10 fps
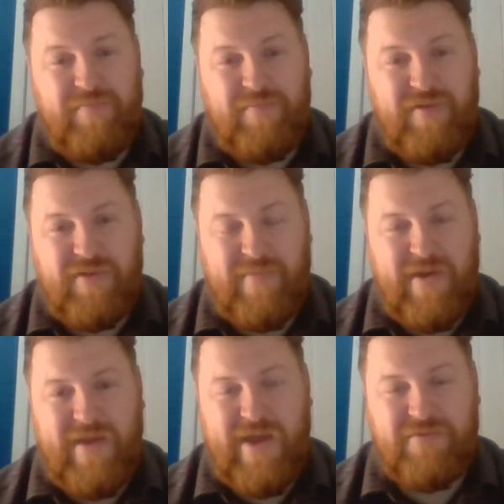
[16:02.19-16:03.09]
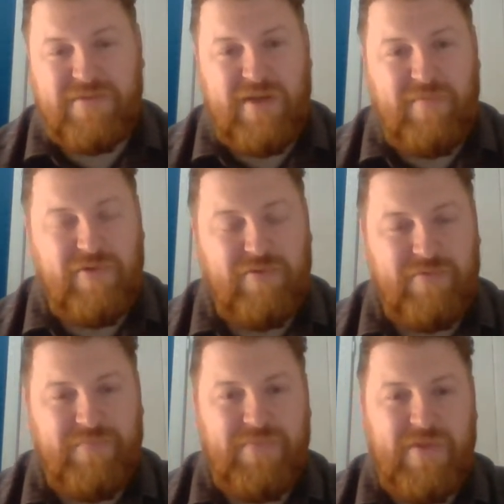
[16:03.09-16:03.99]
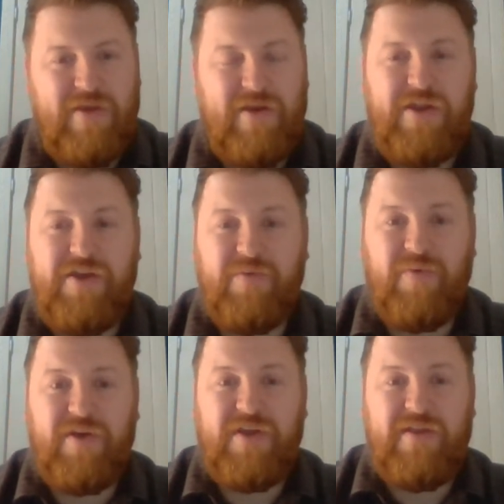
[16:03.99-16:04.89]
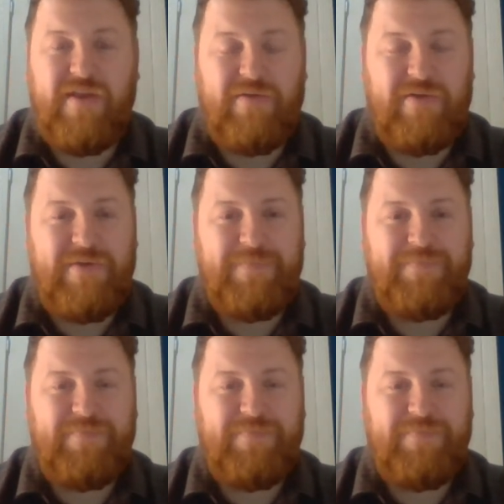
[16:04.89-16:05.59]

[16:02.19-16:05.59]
bothered about the house anymore, and you can work it that way.